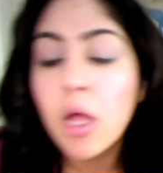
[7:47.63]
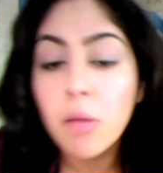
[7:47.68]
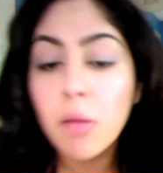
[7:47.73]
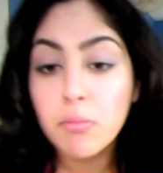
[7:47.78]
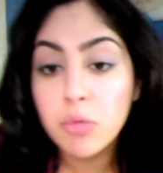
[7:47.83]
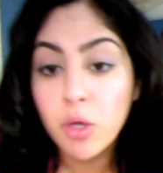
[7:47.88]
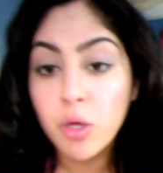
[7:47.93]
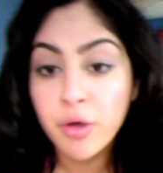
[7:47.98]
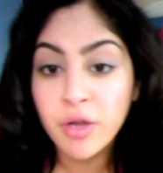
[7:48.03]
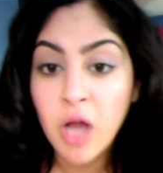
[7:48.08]

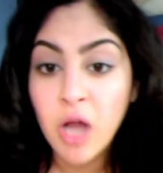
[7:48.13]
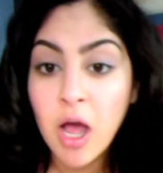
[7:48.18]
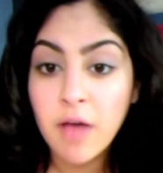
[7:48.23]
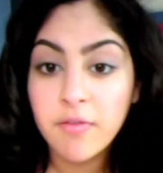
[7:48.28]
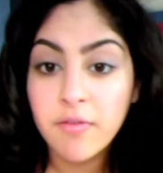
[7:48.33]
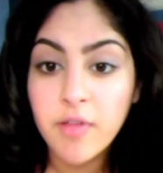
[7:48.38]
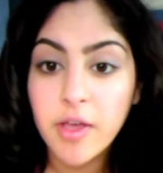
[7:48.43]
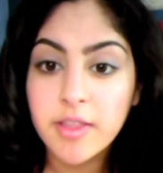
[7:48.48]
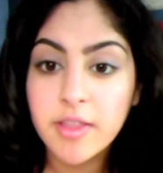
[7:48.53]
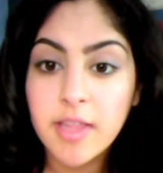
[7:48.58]
blow it
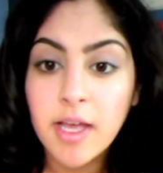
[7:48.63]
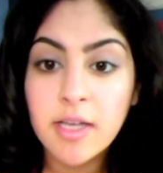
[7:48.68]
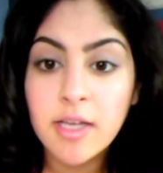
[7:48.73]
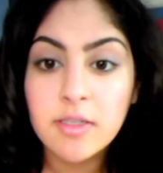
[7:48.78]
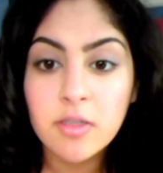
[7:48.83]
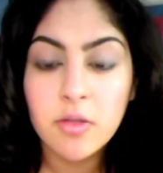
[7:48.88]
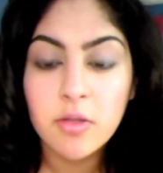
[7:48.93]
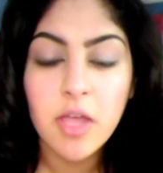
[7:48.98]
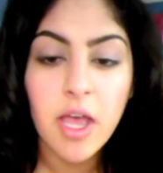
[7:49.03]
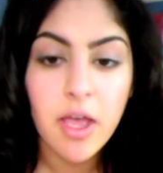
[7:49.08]
off like that
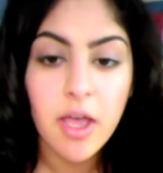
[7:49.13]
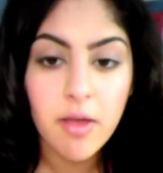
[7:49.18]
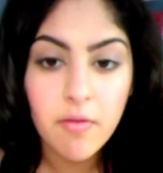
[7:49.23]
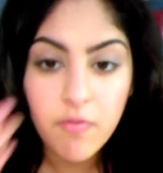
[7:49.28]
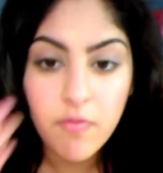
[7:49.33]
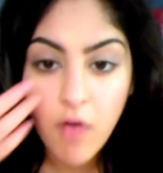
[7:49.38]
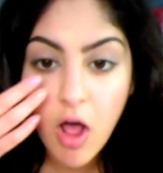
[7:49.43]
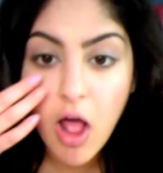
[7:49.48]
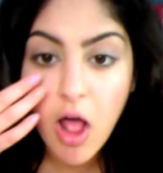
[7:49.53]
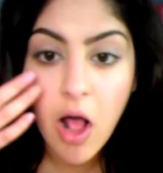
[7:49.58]
so that
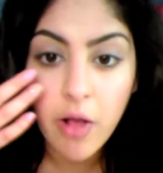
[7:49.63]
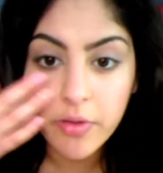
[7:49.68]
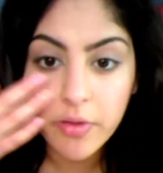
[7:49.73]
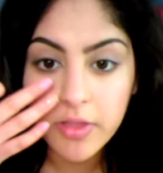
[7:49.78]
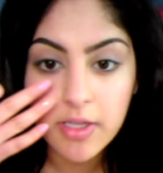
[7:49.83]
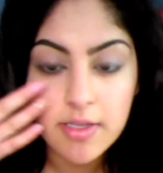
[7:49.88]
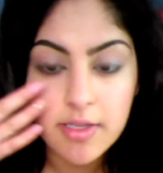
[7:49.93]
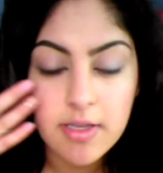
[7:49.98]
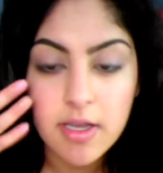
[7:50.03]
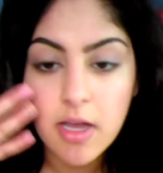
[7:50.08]
fallout
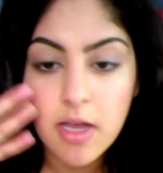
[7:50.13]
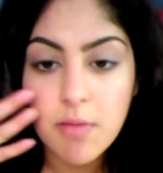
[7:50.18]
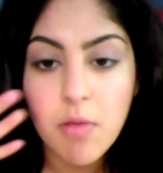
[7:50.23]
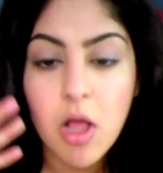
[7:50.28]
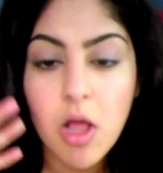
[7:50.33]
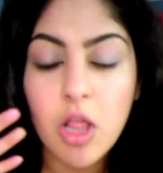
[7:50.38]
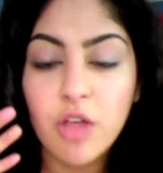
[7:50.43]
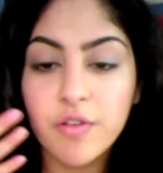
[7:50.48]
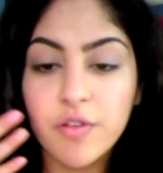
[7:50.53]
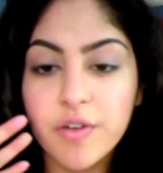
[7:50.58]
doesn't come
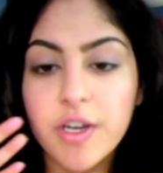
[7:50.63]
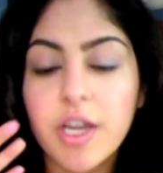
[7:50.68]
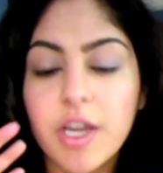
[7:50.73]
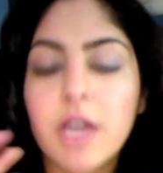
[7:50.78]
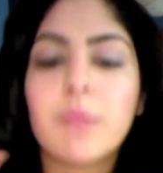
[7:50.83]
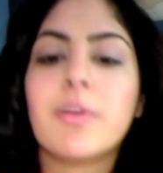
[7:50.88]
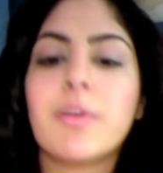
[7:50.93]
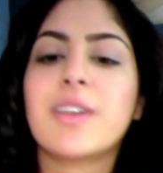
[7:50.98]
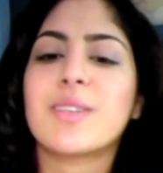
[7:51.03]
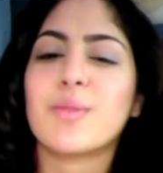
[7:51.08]
all over
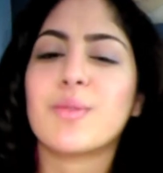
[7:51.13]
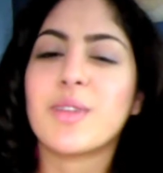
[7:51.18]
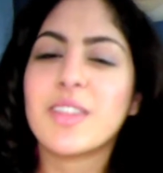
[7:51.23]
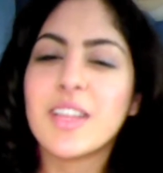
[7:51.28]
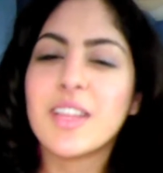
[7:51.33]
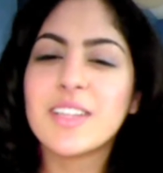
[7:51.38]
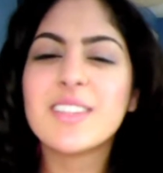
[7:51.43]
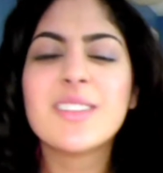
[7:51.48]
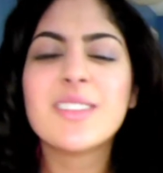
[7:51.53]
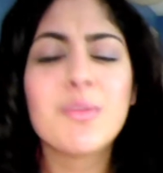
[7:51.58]
here, because when
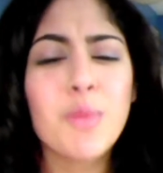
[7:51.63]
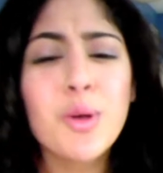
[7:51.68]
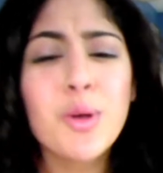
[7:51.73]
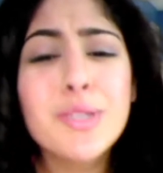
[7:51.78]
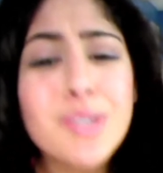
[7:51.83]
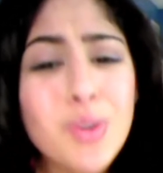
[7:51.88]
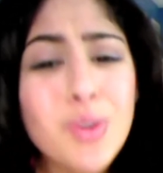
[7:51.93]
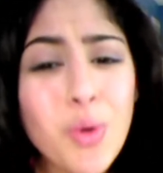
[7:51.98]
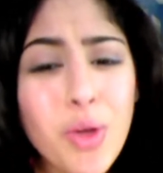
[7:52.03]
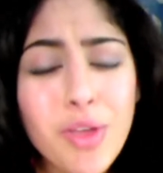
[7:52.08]
that's the
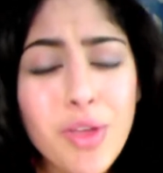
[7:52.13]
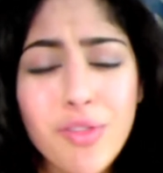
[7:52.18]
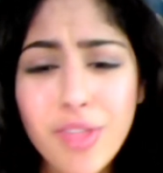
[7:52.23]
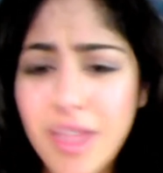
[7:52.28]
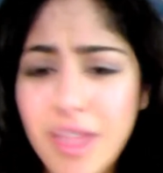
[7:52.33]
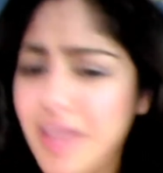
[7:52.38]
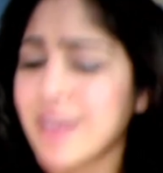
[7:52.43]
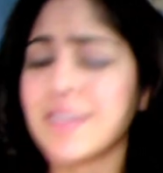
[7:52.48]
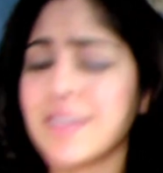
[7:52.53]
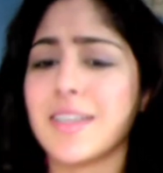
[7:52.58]
most annoying
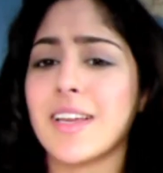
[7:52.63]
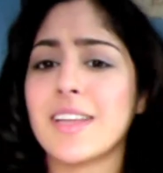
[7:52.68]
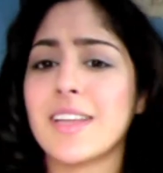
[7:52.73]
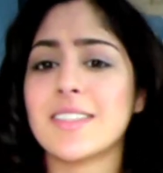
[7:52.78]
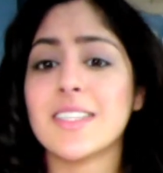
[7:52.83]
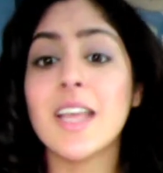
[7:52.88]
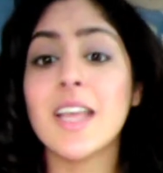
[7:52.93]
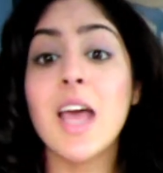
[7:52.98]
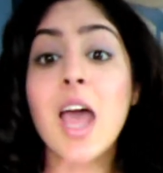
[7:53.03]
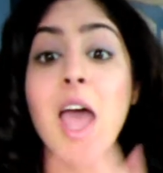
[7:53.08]
thing because it
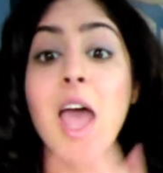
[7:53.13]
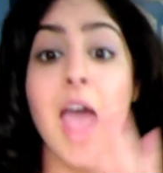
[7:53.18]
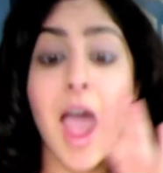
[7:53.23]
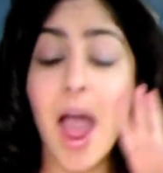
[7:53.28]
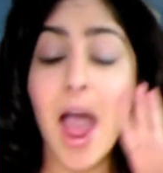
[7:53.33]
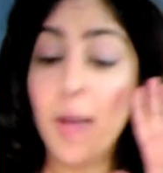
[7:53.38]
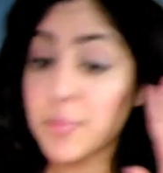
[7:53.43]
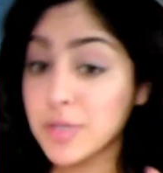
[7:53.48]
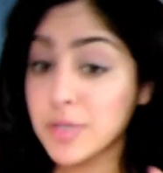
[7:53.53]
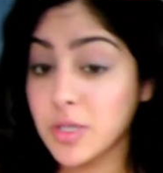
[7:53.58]
gets
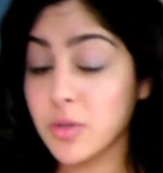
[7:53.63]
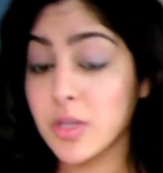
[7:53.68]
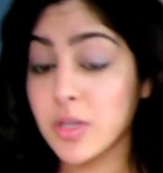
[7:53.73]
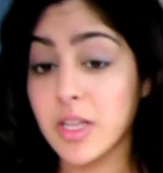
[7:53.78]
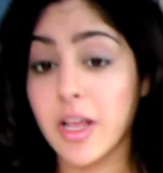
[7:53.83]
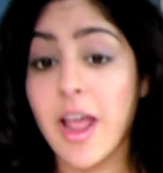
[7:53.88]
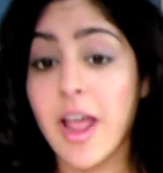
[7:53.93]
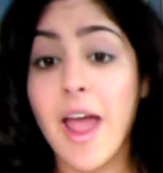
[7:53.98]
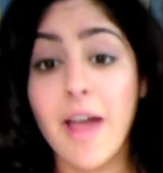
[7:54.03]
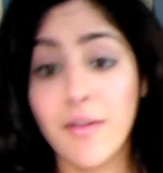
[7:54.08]

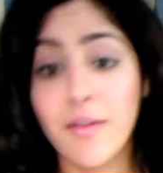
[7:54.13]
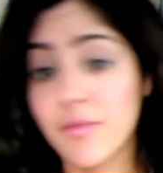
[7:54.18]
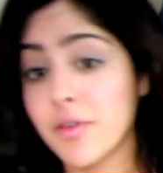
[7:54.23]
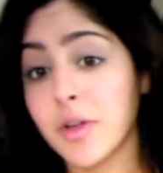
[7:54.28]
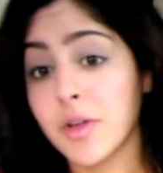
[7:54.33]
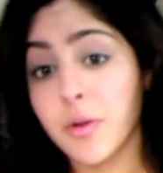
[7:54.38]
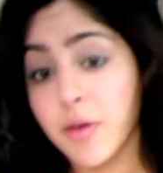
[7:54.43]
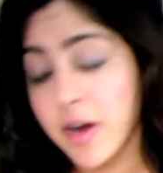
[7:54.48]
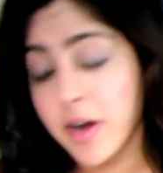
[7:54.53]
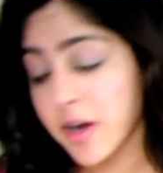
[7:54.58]
absolutely
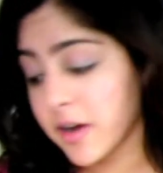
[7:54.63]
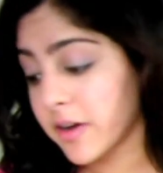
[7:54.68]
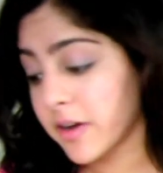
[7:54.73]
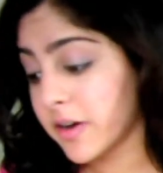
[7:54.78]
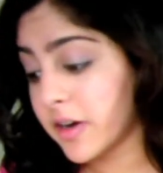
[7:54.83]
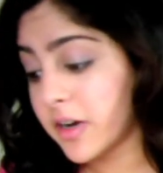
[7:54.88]
everywhere.